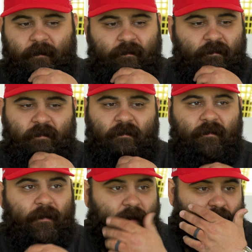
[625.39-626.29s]
We just did
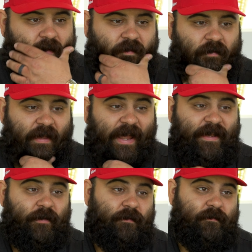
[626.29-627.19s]

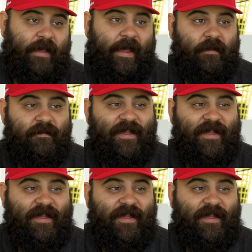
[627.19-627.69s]
kind of, yeah.